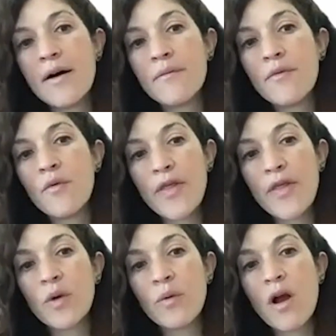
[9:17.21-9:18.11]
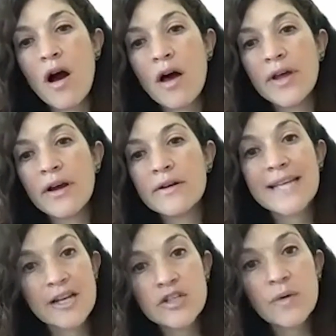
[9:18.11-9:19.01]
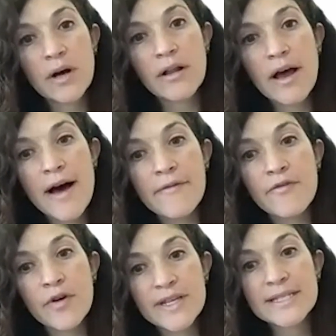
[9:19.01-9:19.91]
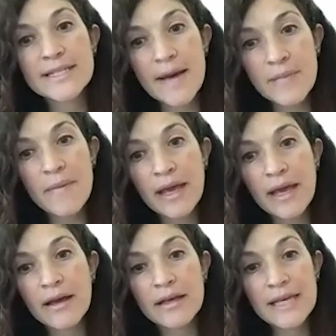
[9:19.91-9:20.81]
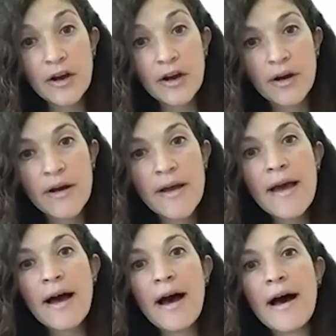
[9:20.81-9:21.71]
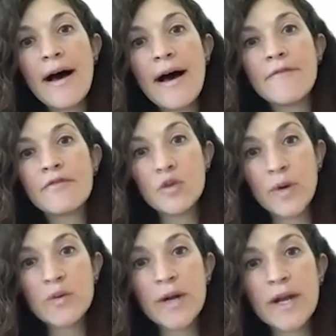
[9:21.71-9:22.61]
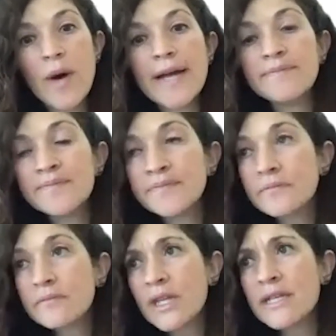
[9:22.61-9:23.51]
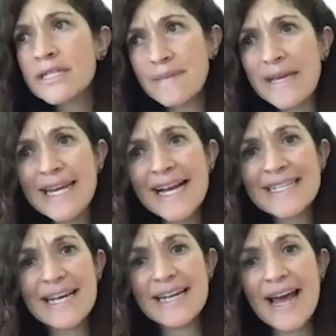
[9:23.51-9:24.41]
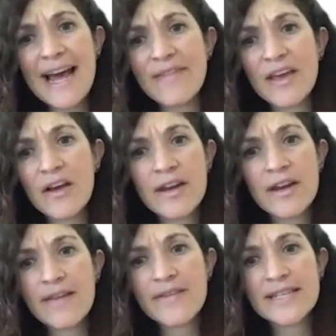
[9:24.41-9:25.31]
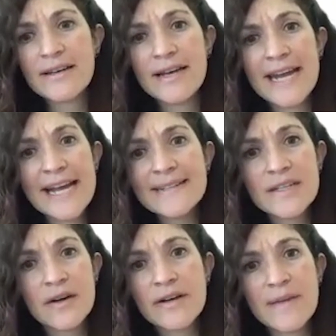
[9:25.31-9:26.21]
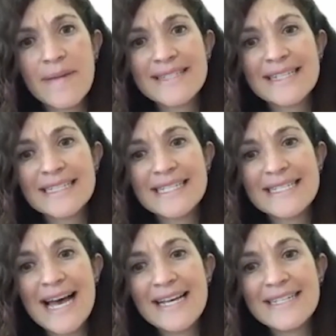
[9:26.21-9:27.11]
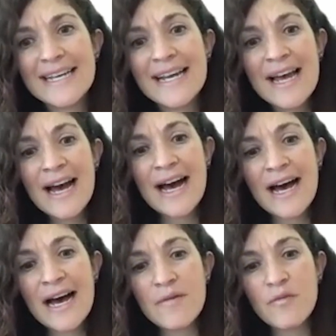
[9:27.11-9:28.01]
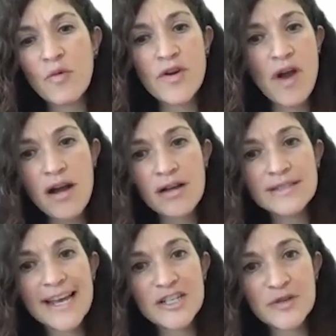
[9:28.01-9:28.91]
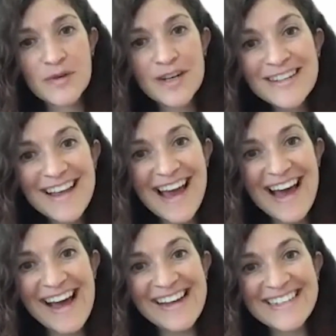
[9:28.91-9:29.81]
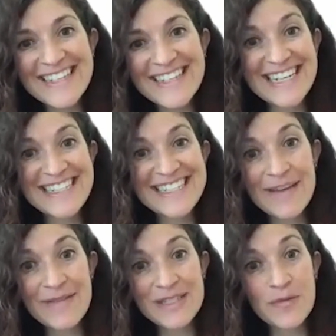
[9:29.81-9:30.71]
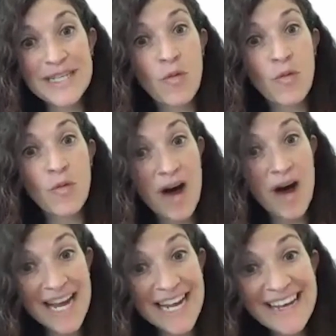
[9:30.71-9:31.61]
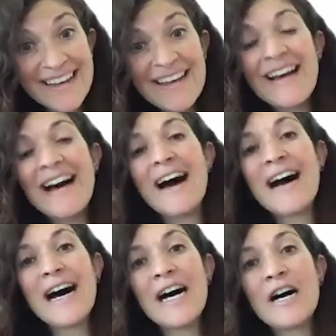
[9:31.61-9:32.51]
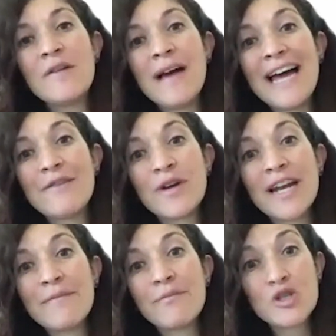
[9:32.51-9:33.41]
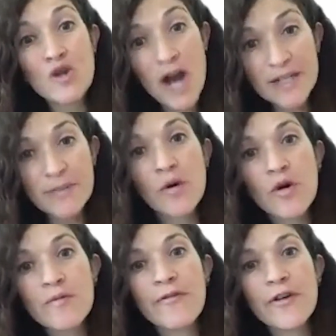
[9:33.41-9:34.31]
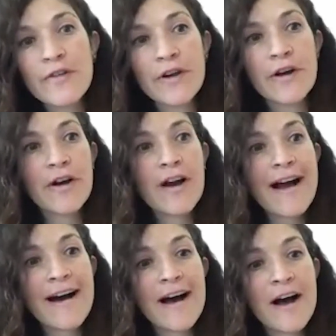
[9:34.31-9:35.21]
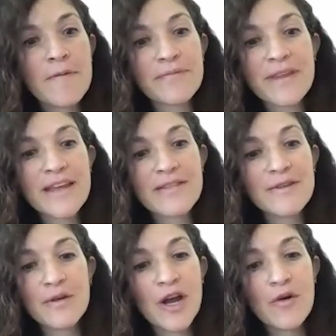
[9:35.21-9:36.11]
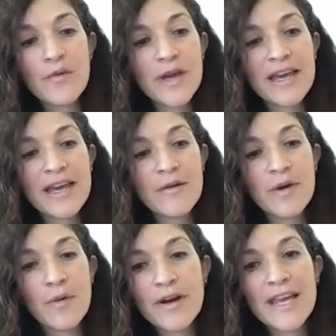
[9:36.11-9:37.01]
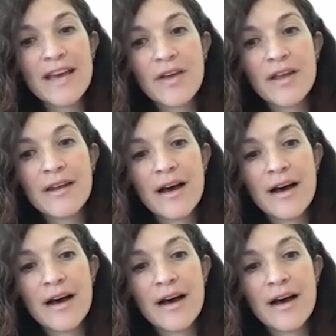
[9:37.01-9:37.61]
whether we were on their schedule for this upcoming year for 2021 to be connected, and they couldn't give us an answer. They basically said we're not on schedule, and they didn't give us a reason why. And when I tried to probe further, you know, we weren't given